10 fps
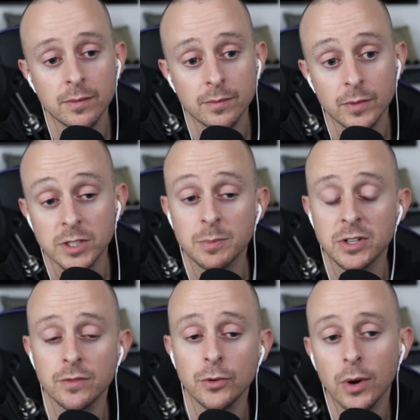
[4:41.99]

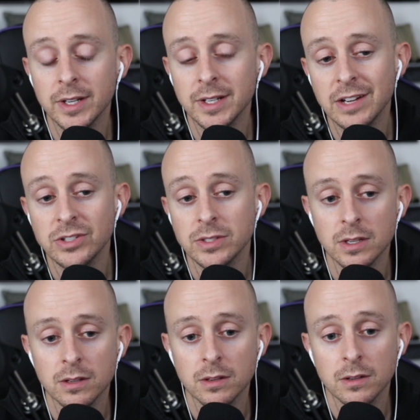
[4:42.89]
especially if you're running an
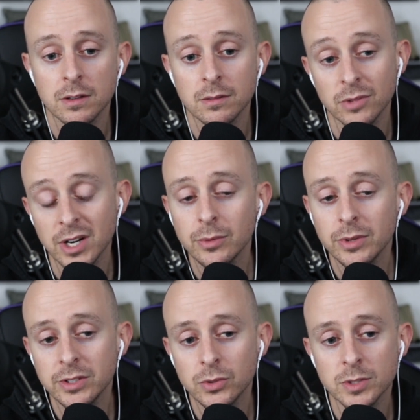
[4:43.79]
agency, then I would
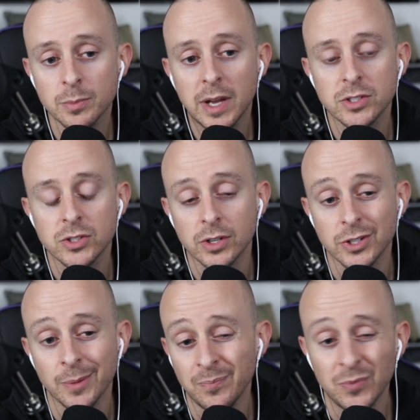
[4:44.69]
lead towards a pod structure.